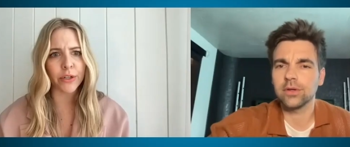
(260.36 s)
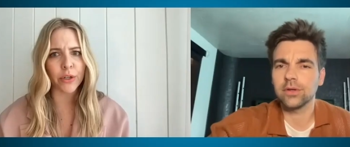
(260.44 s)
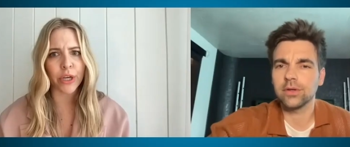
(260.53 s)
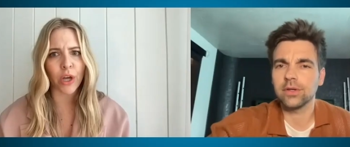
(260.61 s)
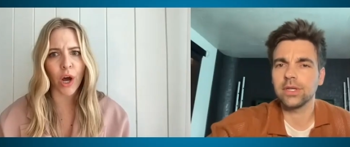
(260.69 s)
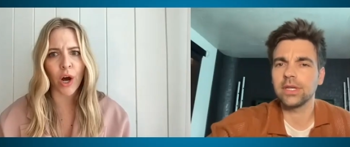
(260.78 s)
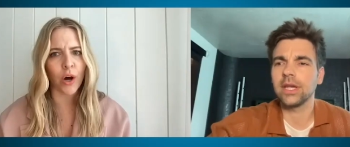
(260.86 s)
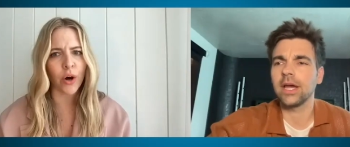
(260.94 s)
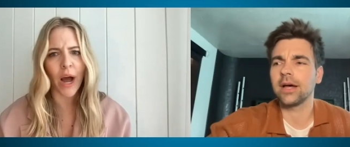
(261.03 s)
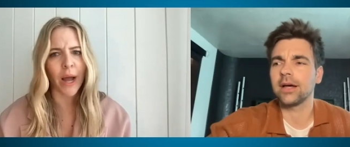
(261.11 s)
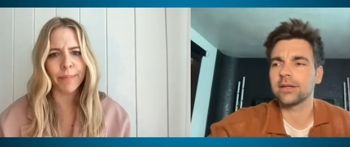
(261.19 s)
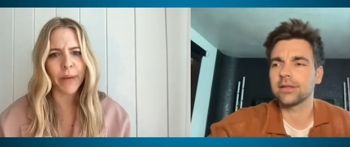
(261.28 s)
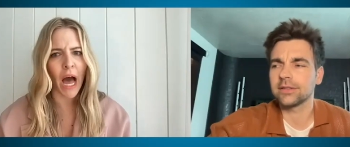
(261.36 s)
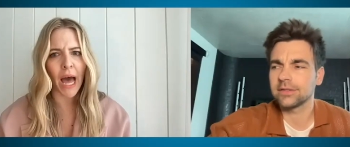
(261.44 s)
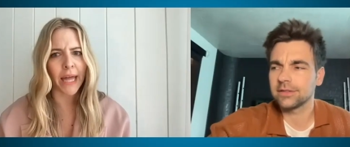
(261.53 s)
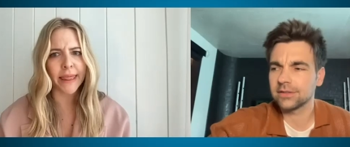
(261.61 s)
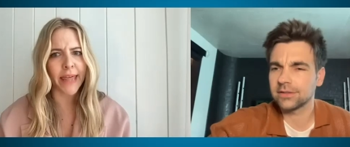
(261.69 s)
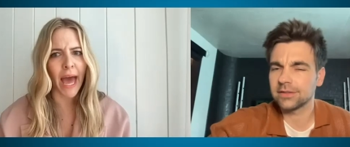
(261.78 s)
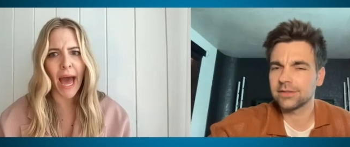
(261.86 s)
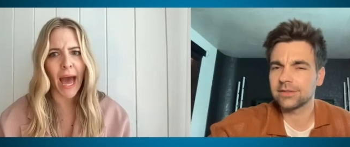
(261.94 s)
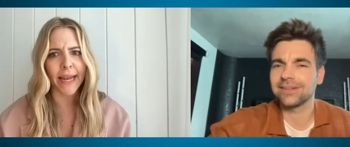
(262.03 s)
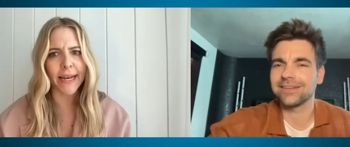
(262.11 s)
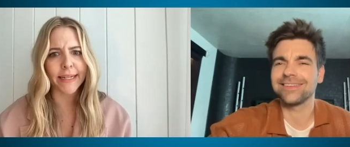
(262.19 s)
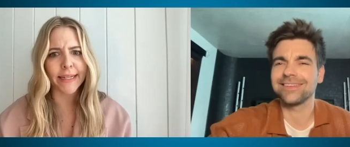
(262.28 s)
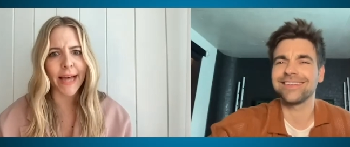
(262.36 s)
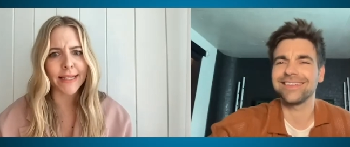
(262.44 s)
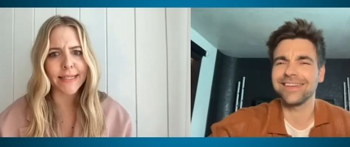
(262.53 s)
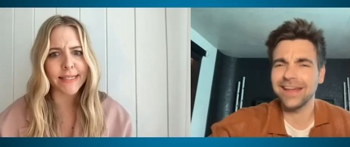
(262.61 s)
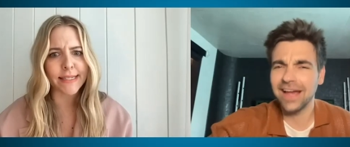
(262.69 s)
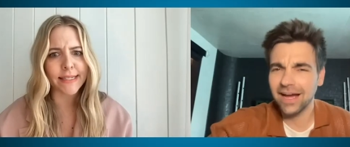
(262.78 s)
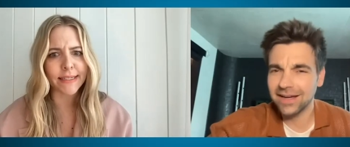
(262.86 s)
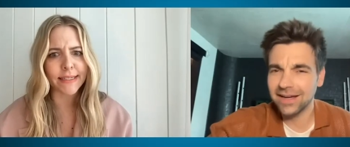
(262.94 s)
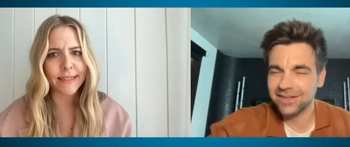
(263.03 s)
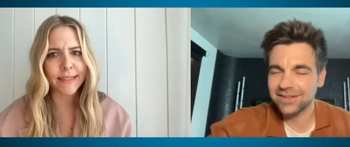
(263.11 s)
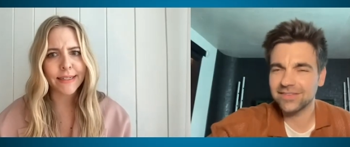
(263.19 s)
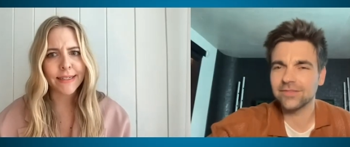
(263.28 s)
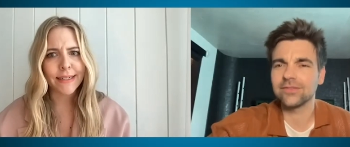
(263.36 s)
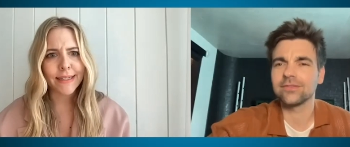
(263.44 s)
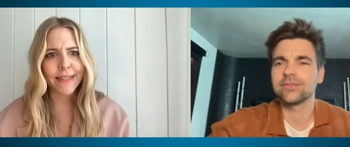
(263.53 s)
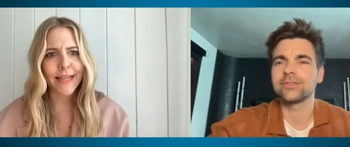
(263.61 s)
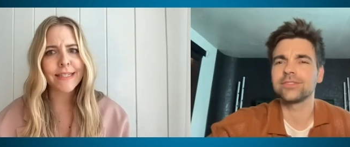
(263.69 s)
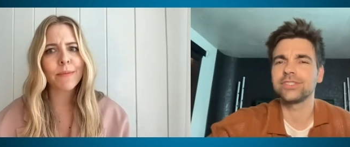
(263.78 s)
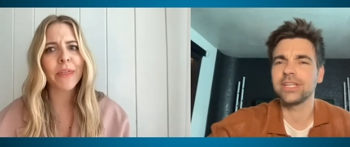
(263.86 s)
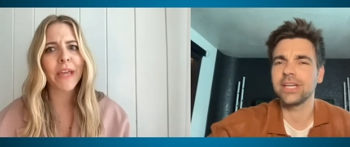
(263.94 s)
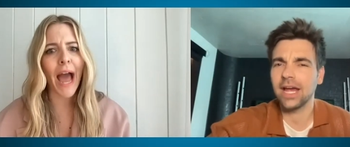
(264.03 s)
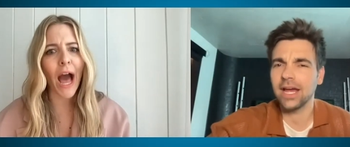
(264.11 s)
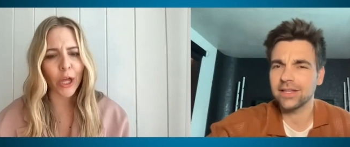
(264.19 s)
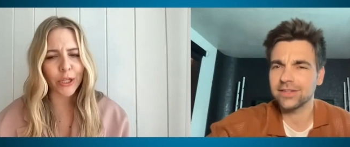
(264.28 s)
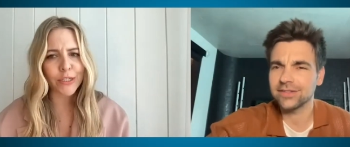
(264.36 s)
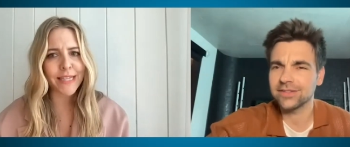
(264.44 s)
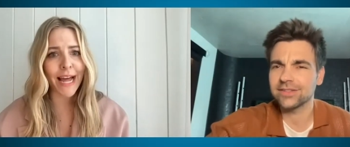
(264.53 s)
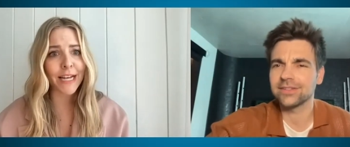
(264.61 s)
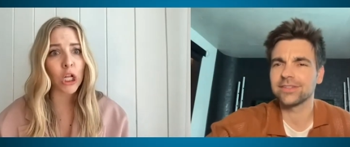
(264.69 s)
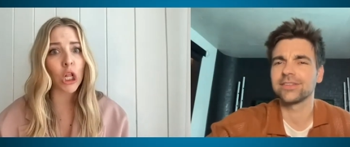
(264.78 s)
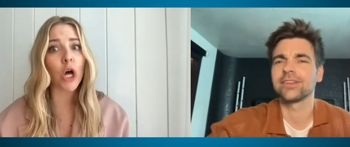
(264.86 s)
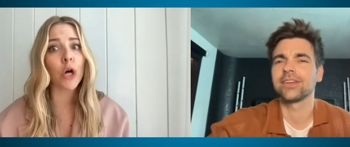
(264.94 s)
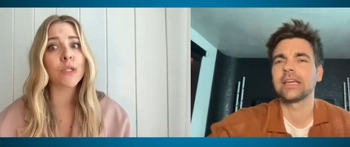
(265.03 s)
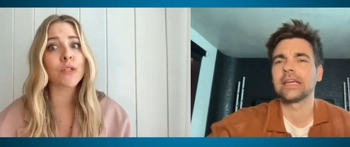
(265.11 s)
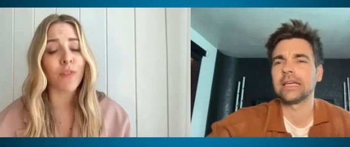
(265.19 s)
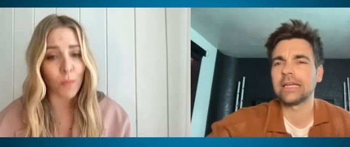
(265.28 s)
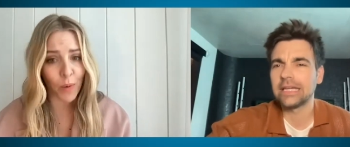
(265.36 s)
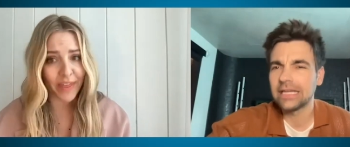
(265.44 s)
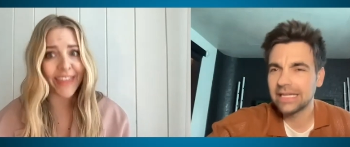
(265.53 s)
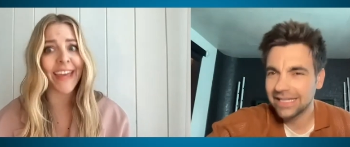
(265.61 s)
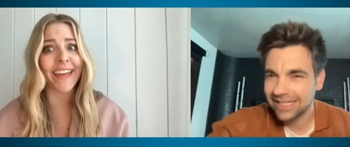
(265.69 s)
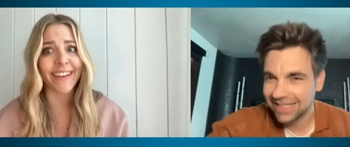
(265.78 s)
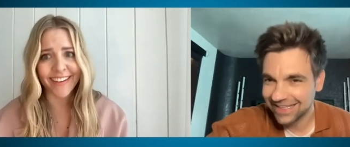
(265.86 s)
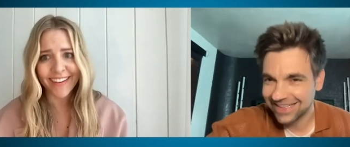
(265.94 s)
Speaker 1: You're like, oh, I bought that. That's yeah. that's something else. That blows from within.